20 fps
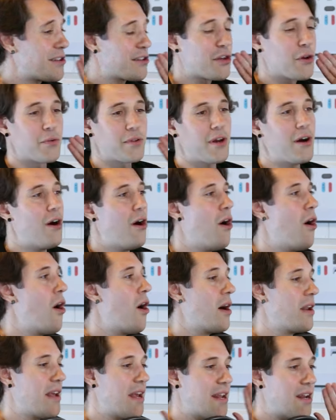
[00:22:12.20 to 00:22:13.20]
just goes
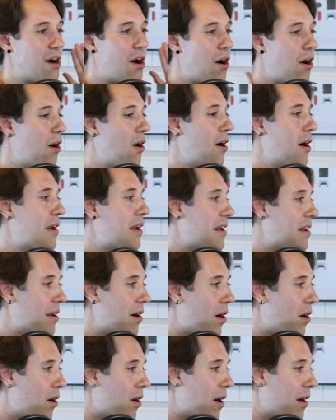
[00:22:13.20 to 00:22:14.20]
on and on and
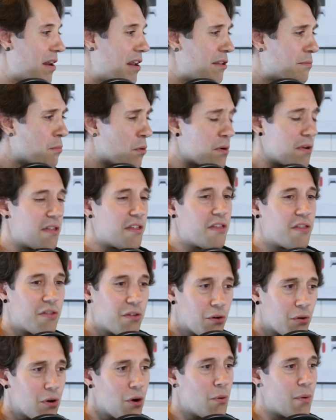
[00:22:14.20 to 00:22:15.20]
on. He's more
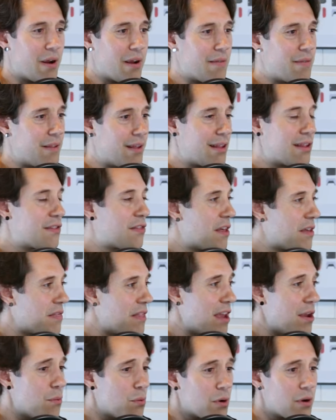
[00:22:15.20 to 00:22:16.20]
thorough in this than
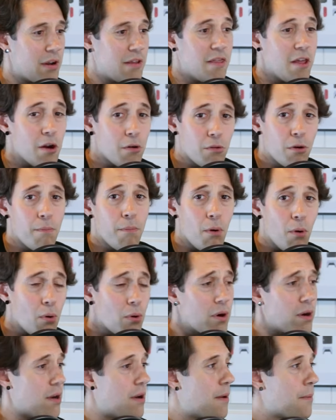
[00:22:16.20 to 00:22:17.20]
they were in their
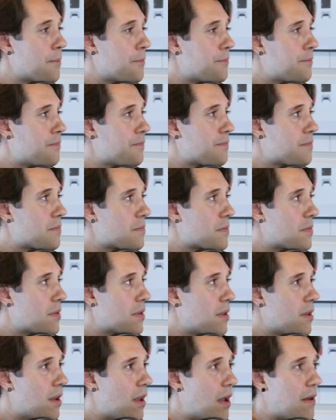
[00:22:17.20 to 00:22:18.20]
report.
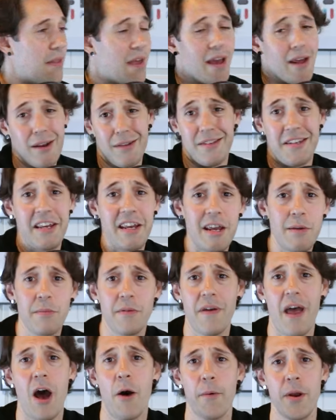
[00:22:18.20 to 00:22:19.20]
And they had a team
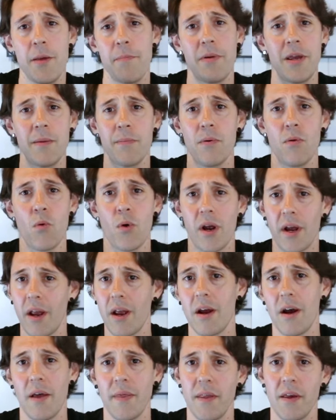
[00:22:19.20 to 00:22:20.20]
of how many people
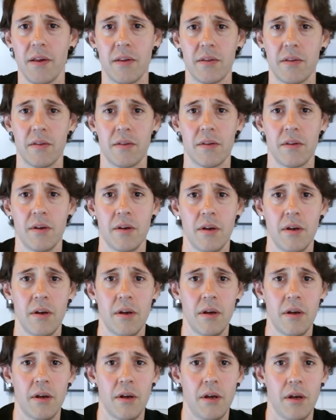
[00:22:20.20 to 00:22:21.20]
working on this?
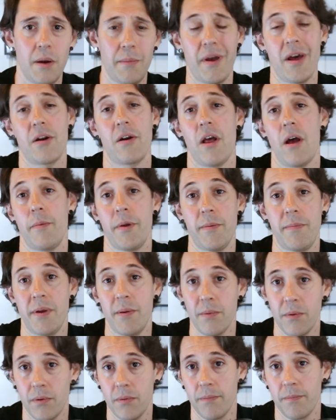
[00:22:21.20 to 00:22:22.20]
I mean, I don't know how many
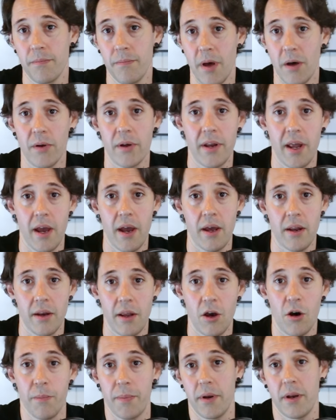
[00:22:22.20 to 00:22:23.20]
people Mellon had
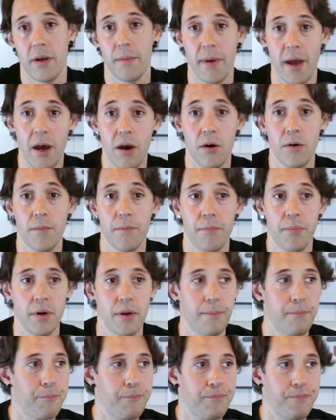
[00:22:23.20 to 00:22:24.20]
helping him out,
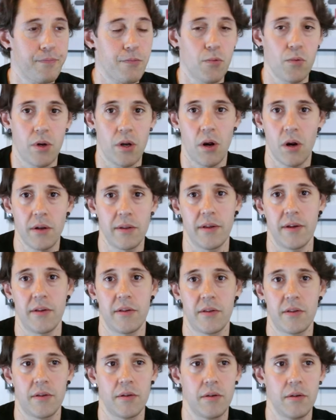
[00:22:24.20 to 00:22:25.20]
but
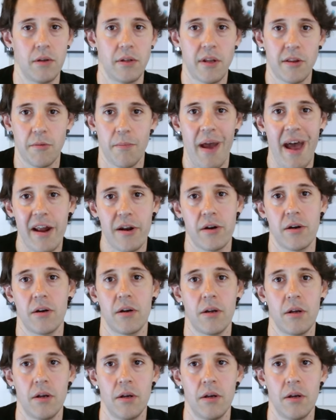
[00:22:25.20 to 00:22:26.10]
regardless, it doesn't matter.